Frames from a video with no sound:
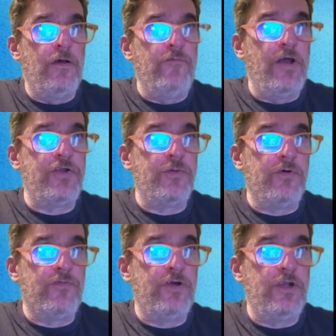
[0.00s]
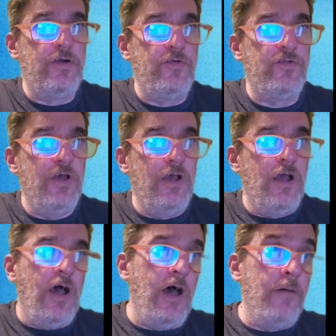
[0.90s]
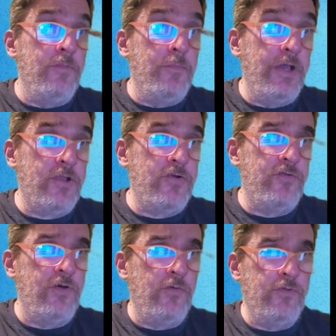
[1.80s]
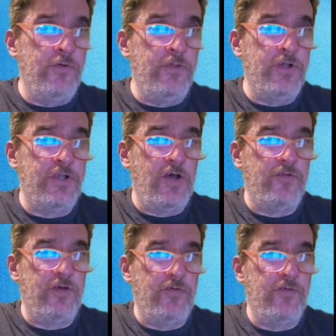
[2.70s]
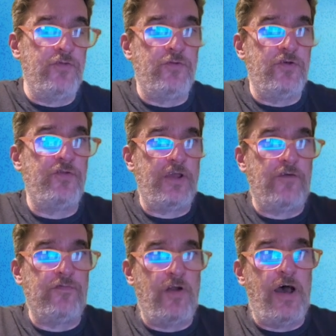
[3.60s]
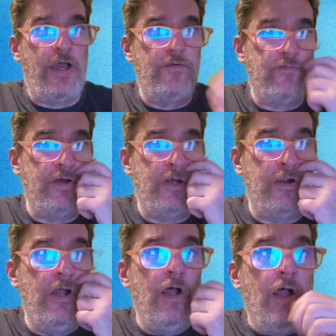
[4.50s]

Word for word: Vegetable fritters. Um, the pictures don't do this justice. This was just like a fried fritter.